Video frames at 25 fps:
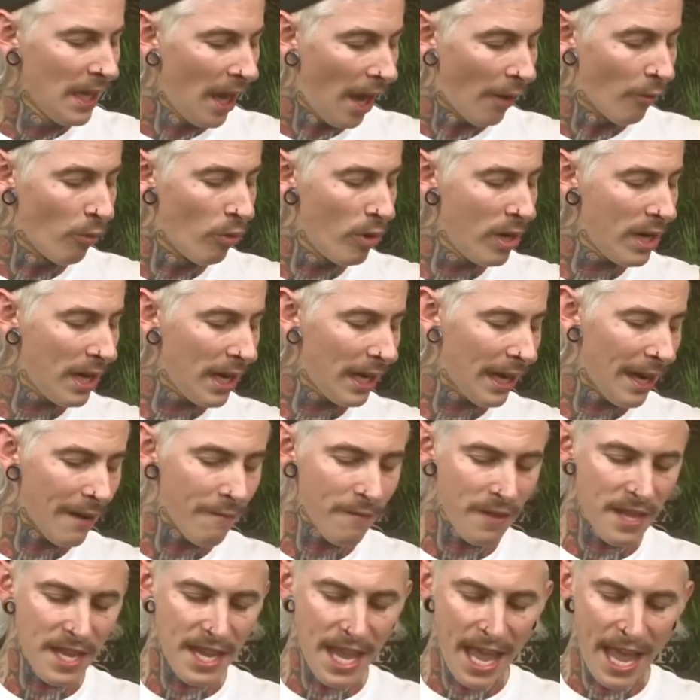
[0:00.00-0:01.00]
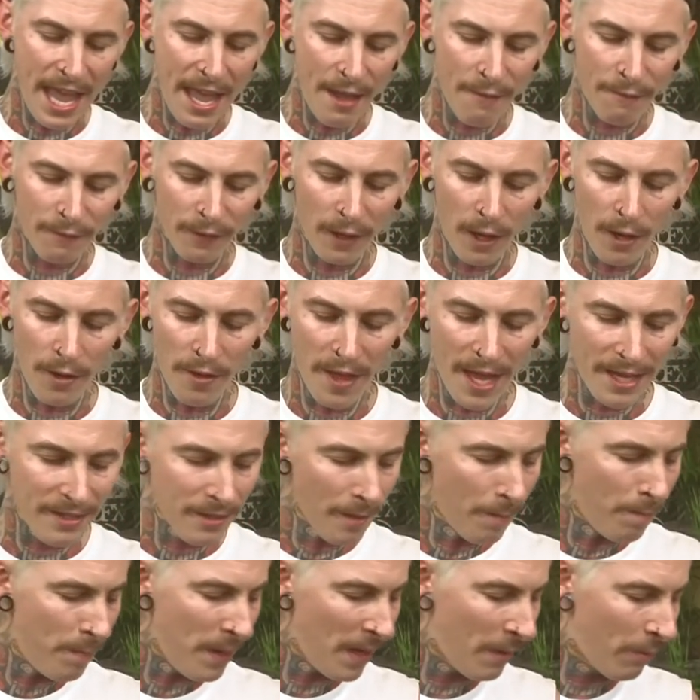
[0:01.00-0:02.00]
I really love the airflow.
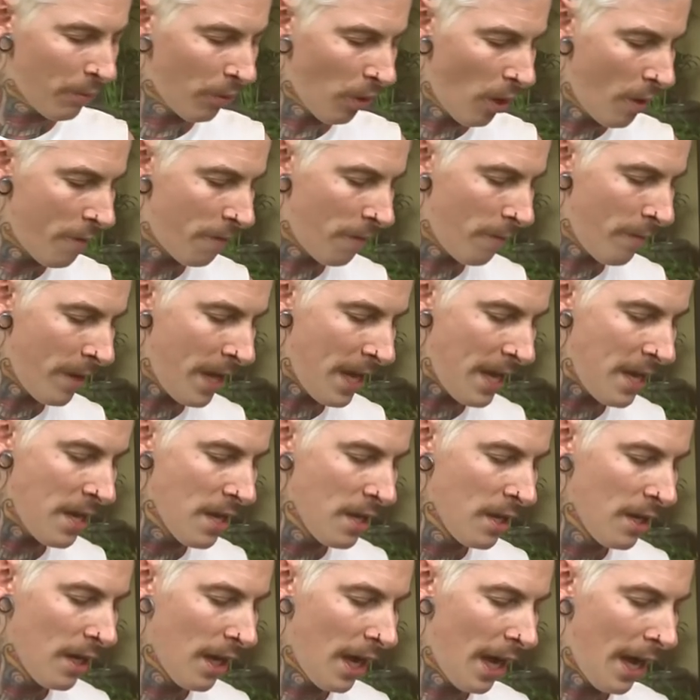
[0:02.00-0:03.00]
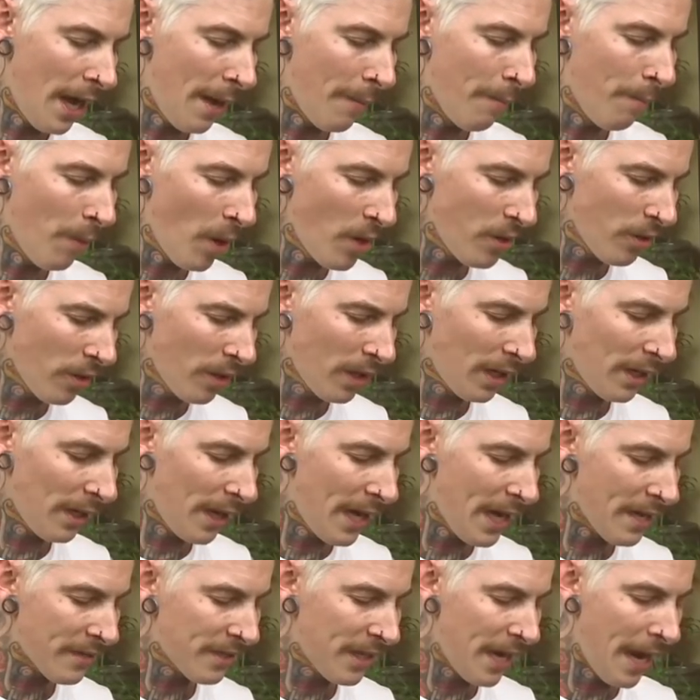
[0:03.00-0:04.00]
That's a big pro for me, um, both on the
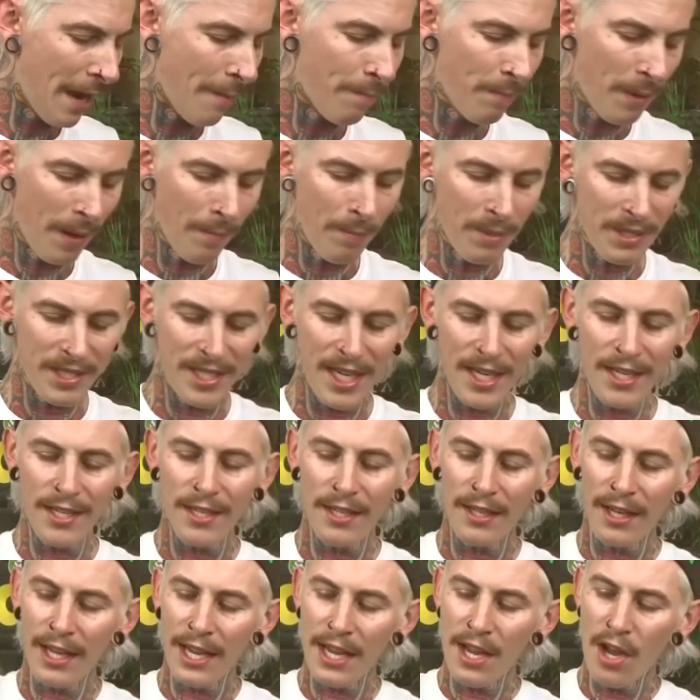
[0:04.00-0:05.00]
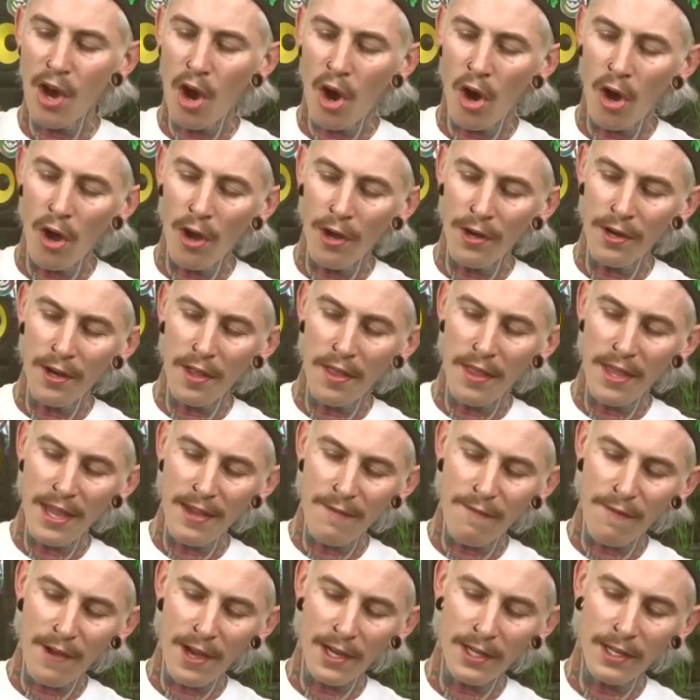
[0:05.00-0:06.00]
glass cap, but particularly on
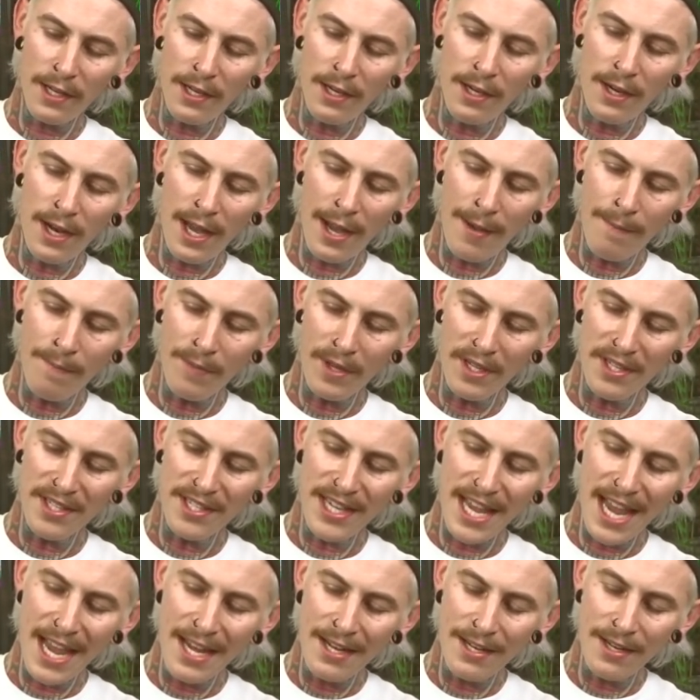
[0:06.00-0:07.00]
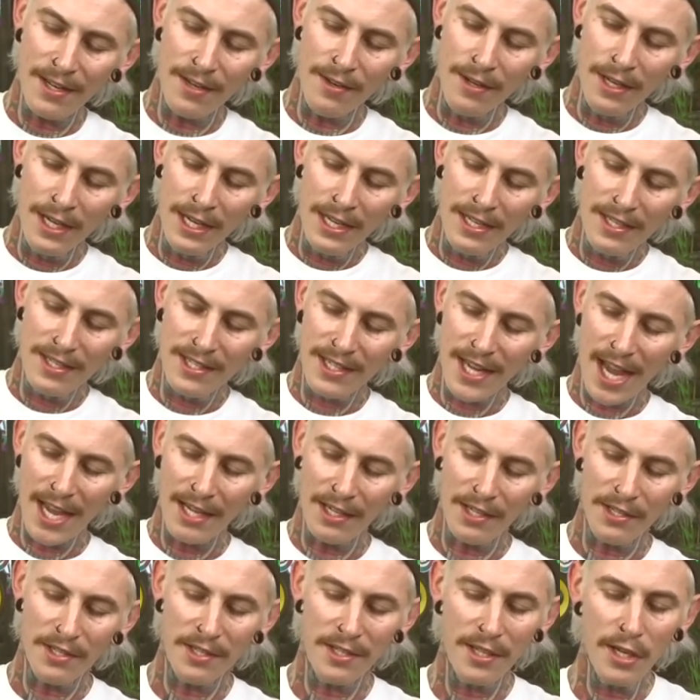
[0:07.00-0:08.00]
the fucking um, the standard
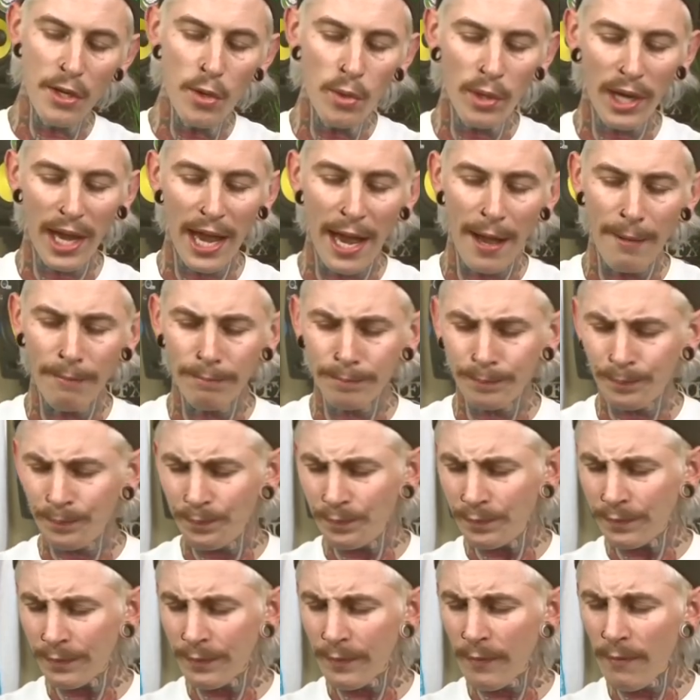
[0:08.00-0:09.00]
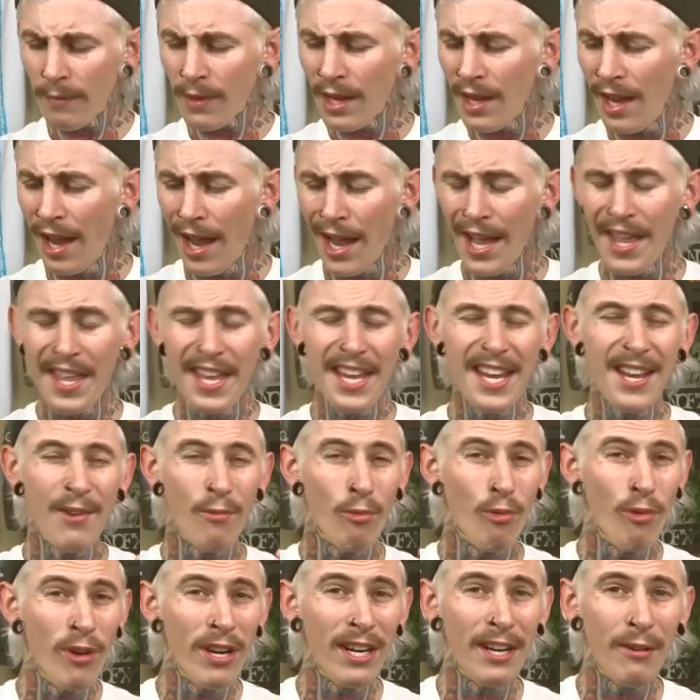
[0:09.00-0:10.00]
stainless steel cap. Uh, it
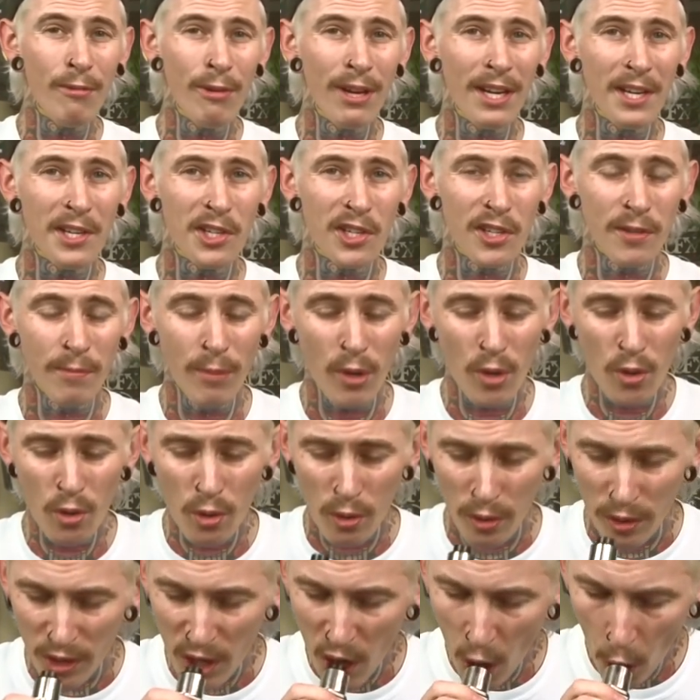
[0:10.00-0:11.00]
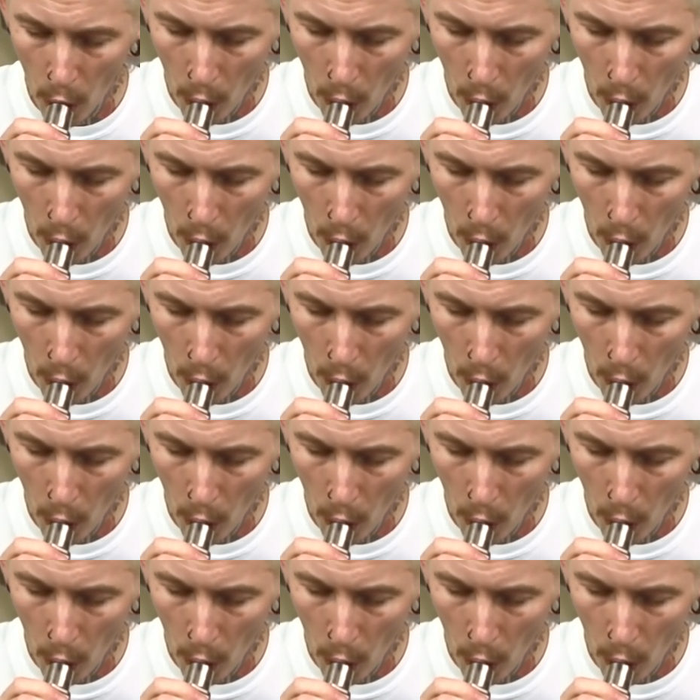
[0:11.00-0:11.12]
really, really smooth.